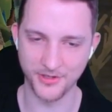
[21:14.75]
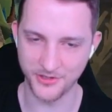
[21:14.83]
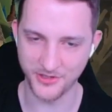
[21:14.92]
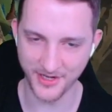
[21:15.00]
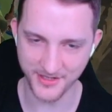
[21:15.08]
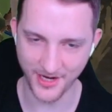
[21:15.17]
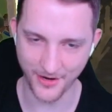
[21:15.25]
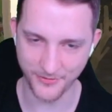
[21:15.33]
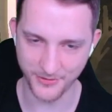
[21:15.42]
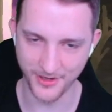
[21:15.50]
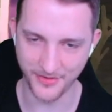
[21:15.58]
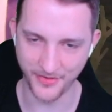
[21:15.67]
You just have
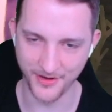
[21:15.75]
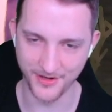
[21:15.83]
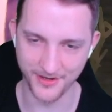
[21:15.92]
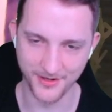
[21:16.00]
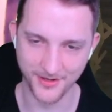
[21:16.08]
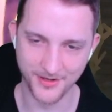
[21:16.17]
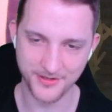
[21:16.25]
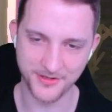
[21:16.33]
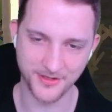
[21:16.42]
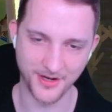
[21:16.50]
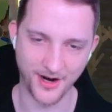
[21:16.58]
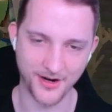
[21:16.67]
to hit the
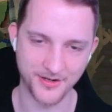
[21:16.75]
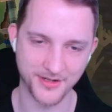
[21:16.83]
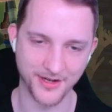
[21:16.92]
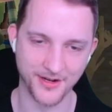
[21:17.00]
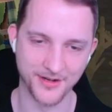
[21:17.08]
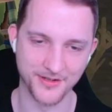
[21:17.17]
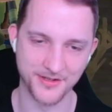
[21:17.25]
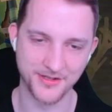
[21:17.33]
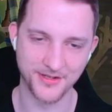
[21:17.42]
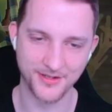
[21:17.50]
start and